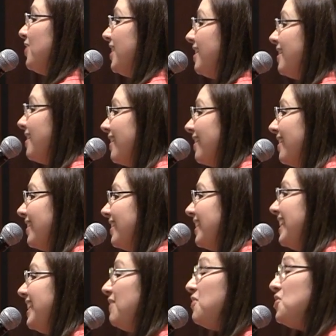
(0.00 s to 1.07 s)
in
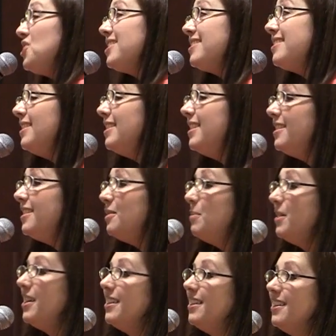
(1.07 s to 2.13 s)
even just a little
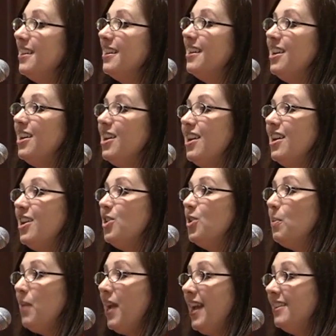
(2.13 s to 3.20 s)
bit,
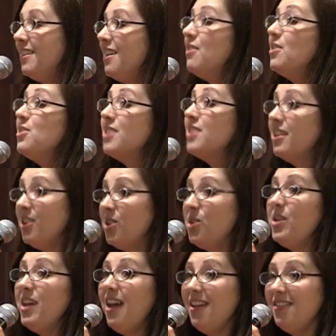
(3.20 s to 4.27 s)
your pain level is going to
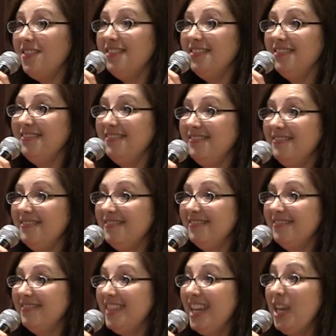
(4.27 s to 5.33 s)
go down.
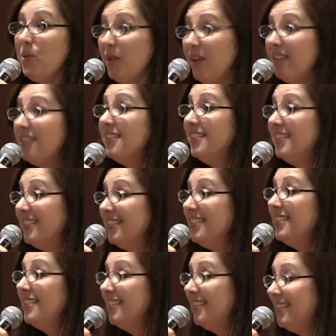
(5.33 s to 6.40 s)
It will.
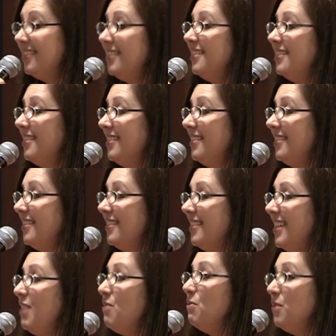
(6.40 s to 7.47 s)

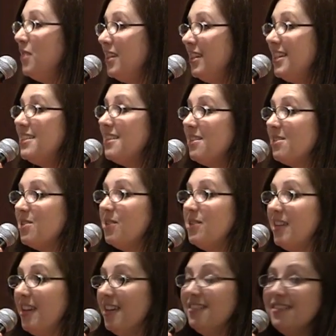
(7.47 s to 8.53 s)
It really does go
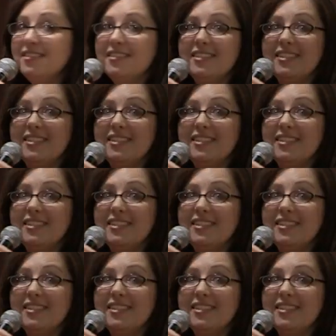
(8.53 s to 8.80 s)
down.